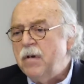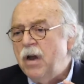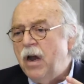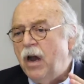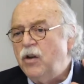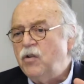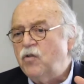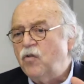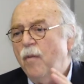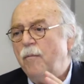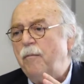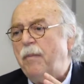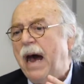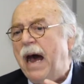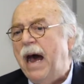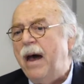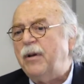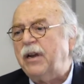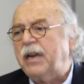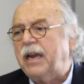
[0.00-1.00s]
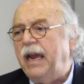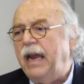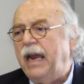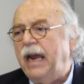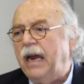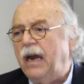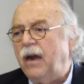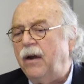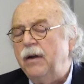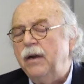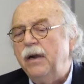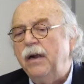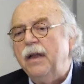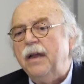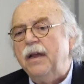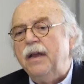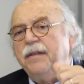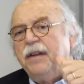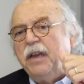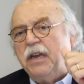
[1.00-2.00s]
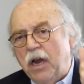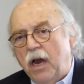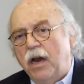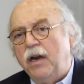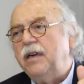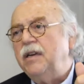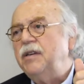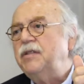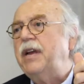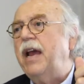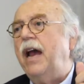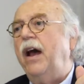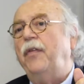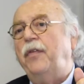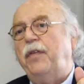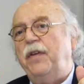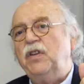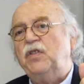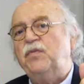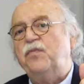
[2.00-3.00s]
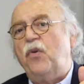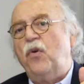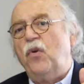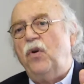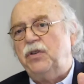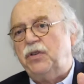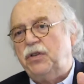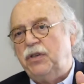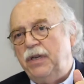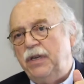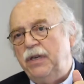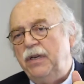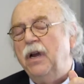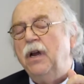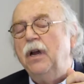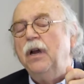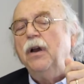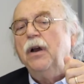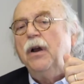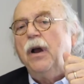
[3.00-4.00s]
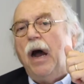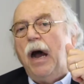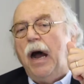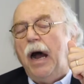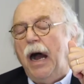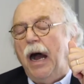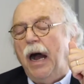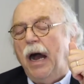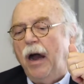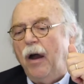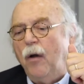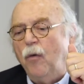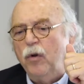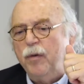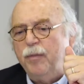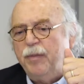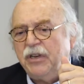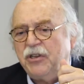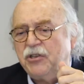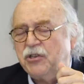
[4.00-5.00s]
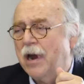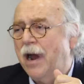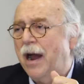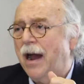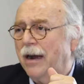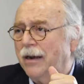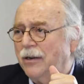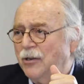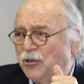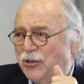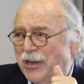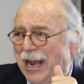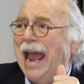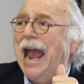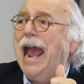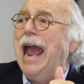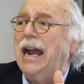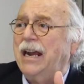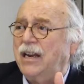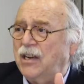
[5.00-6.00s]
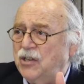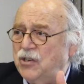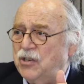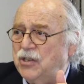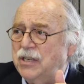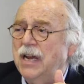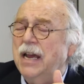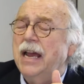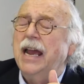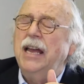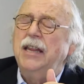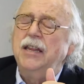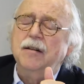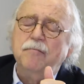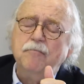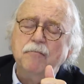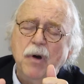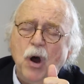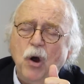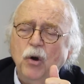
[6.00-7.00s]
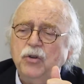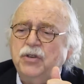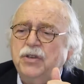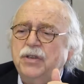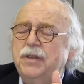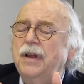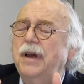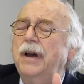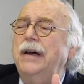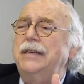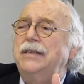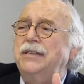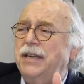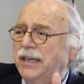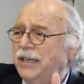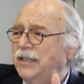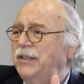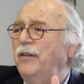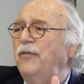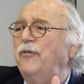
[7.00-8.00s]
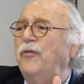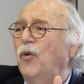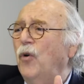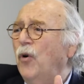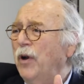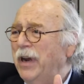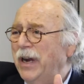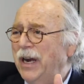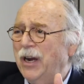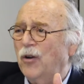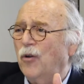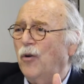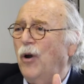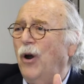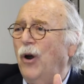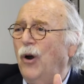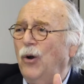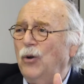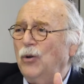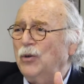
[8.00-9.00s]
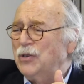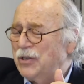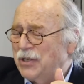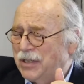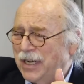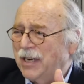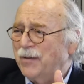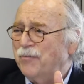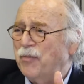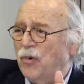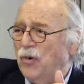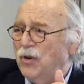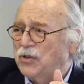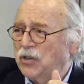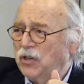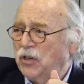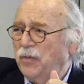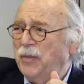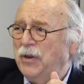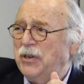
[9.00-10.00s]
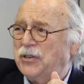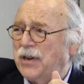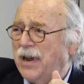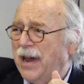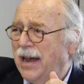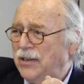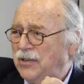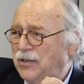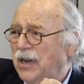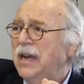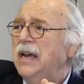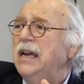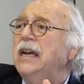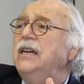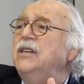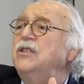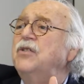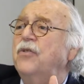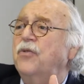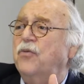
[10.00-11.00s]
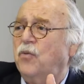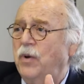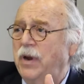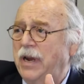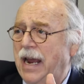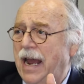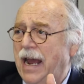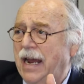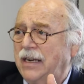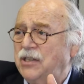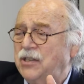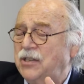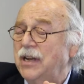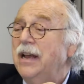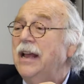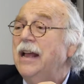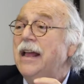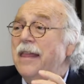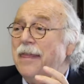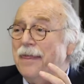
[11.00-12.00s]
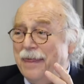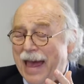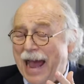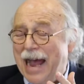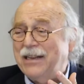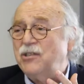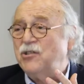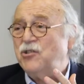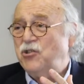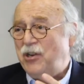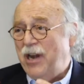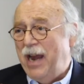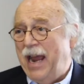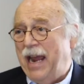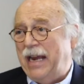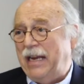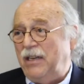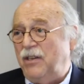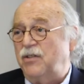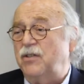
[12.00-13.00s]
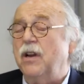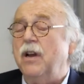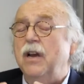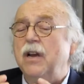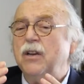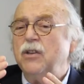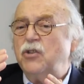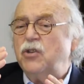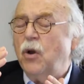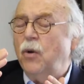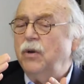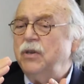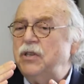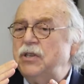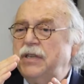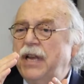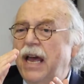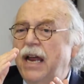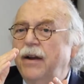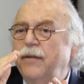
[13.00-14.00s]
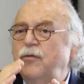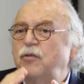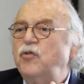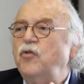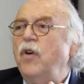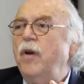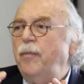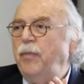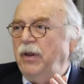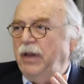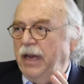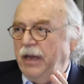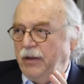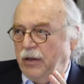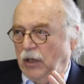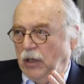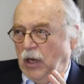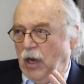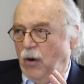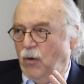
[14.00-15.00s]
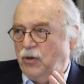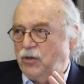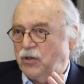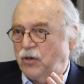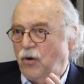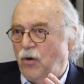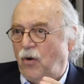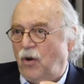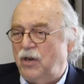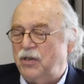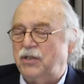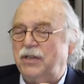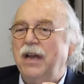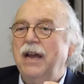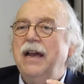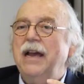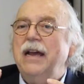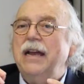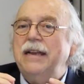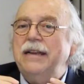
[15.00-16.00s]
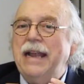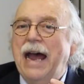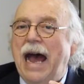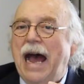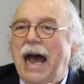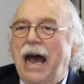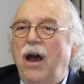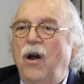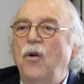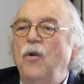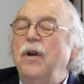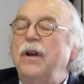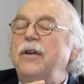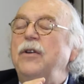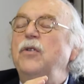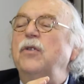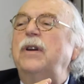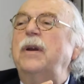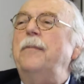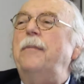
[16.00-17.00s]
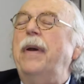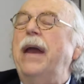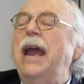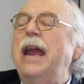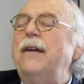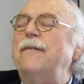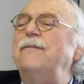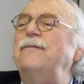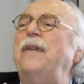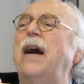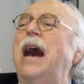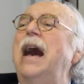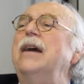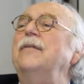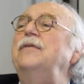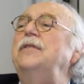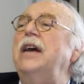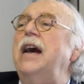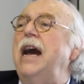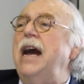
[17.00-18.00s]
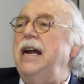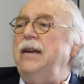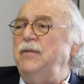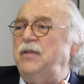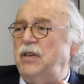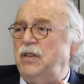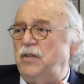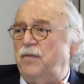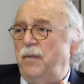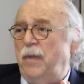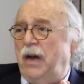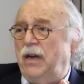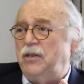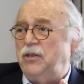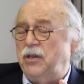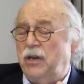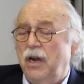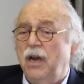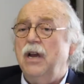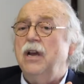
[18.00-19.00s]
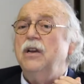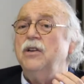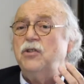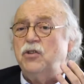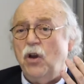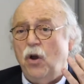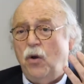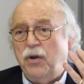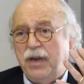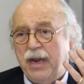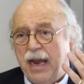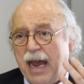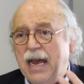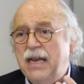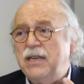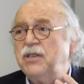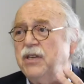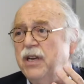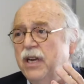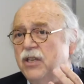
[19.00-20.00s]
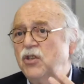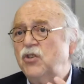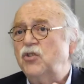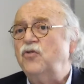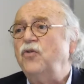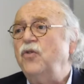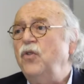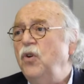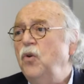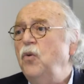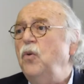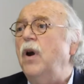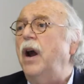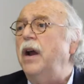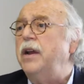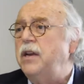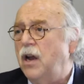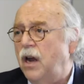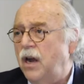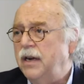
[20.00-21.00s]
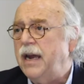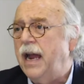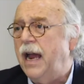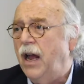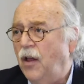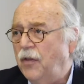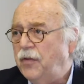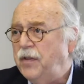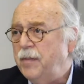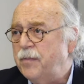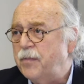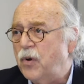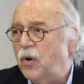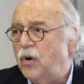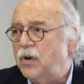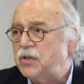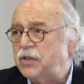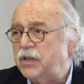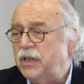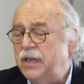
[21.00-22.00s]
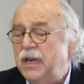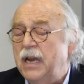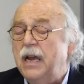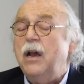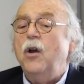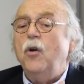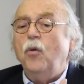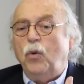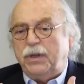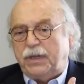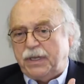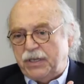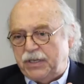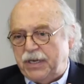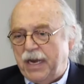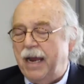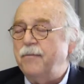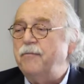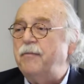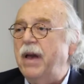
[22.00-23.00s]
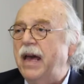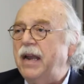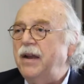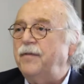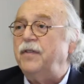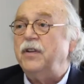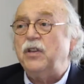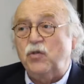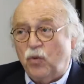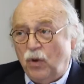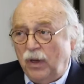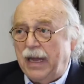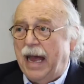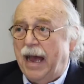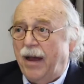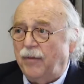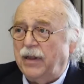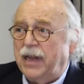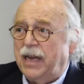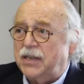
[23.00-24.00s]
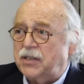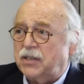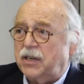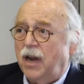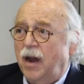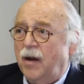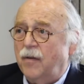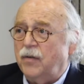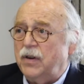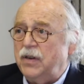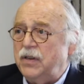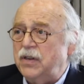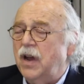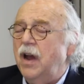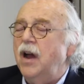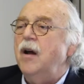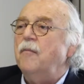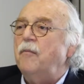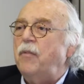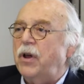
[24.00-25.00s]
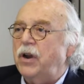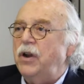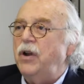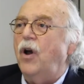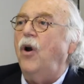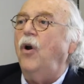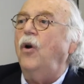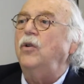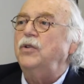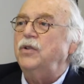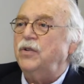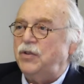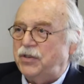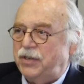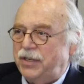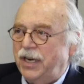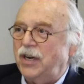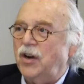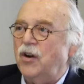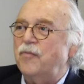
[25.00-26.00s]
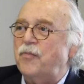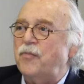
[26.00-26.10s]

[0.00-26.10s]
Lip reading: Under Obamacare, the youngest, healthiest person would be charged X, and the most a 64-year-old sick person could be charged is 3X. That's changed. So instead of tripling the lowest cost, now you can pay 5 times as much. So yes, it's true, a young, healthy person with the same benefits will have less coverage, but an older, sicker